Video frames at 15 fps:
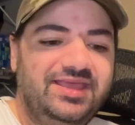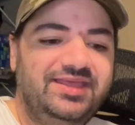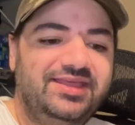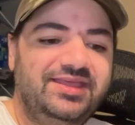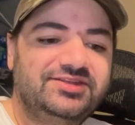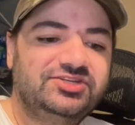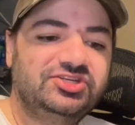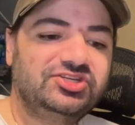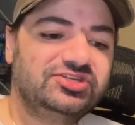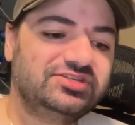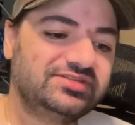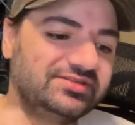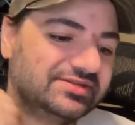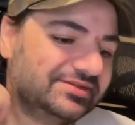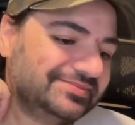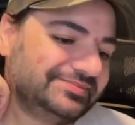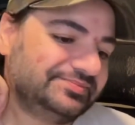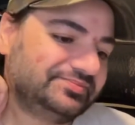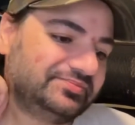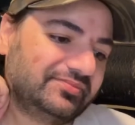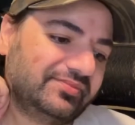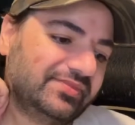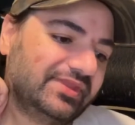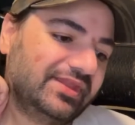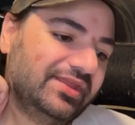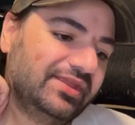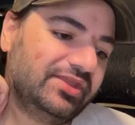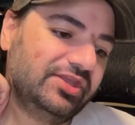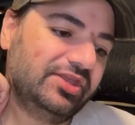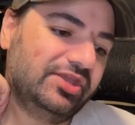It's just,
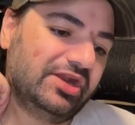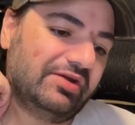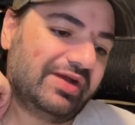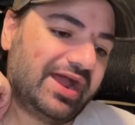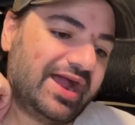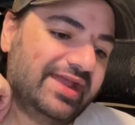you know, I